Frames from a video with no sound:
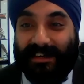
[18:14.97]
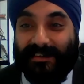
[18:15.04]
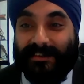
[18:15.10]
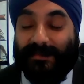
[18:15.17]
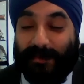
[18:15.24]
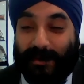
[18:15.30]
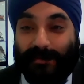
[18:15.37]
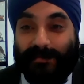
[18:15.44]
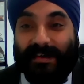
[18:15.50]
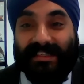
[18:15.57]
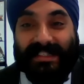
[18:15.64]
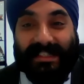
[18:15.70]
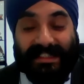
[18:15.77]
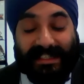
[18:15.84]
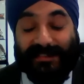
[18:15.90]
Small
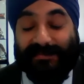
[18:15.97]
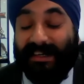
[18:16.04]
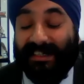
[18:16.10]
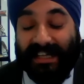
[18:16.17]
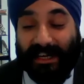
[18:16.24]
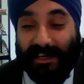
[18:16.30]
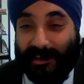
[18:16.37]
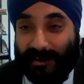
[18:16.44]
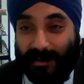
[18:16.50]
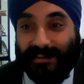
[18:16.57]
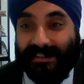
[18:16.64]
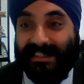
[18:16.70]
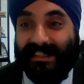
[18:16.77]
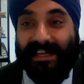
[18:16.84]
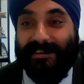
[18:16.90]
businesses must get
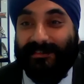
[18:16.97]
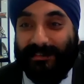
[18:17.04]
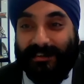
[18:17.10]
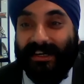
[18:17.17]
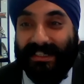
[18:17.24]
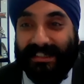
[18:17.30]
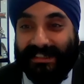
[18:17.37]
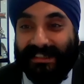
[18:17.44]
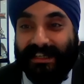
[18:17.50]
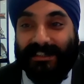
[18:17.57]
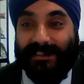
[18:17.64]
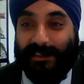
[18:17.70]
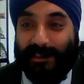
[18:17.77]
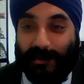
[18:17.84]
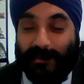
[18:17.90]
knocked left, right, and
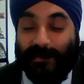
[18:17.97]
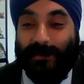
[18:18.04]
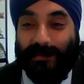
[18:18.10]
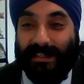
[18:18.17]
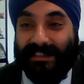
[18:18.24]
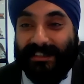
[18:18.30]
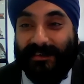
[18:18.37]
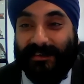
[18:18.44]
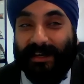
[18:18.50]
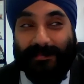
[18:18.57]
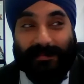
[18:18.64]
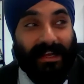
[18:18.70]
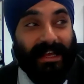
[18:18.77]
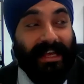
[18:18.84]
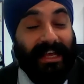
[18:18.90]
center all the
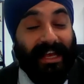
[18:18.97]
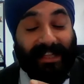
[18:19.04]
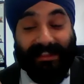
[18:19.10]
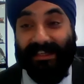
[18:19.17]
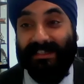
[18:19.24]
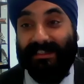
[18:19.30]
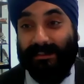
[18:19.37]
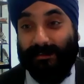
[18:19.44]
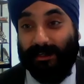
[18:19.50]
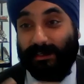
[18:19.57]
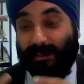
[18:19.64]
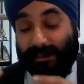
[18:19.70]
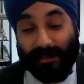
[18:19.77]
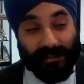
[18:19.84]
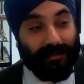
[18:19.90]
time. And this,
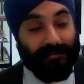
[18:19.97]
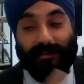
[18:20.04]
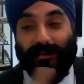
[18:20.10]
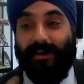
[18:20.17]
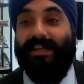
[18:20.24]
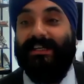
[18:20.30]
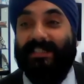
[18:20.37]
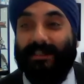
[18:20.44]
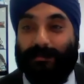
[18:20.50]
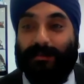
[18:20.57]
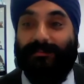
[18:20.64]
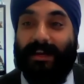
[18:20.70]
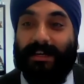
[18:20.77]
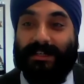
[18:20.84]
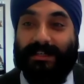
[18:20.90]
because I've tried to
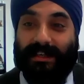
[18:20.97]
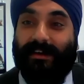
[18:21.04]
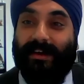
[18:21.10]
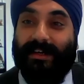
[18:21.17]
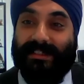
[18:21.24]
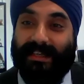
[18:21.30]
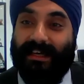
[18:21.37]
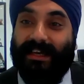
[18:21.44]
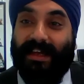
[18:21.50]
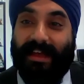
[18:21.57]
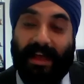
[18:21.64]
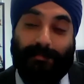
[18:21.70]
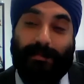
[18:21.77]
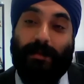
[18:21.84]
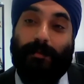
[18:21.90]
professionalize it,
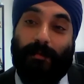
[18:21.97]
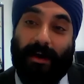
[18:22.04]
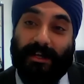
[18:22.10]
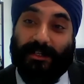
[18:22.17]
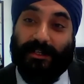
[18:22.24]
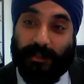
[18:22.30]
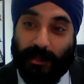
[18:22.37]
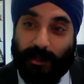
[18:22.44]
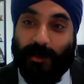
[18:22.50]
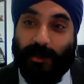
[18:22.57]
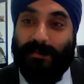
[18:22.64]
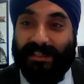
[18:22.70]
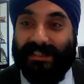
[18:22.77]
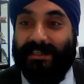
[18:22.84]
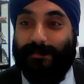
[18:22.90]
and people might
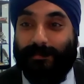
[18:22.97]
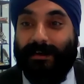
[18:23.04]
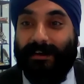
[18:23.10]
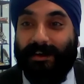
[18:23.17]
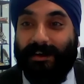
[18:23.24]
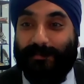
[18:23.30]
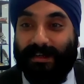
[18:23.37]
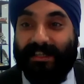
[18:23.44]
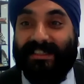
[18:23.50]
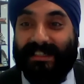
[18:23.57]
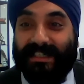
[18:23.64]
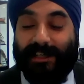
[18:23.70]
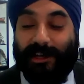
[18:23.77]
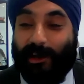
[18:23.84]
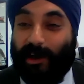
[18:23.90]
assume it's a
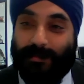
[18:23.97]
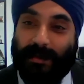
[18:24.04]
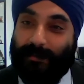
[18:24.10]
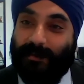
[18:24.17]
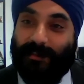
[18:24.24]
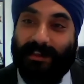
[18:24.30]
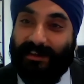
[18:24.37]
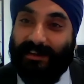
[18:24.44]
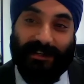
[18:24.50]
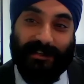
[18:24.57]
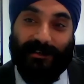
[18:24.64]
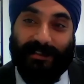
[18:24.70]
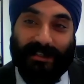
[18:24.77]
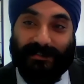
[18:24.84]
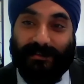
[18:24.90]
business. A lot of people think I
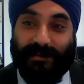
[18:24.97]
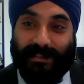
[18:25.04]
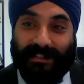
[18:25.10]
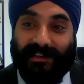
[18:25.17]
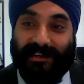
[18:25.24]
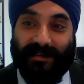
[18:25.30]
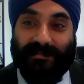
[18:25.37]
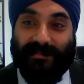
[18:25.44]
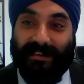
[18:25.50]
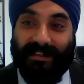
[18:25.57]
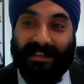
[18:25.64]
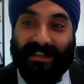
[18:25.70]
do this full time.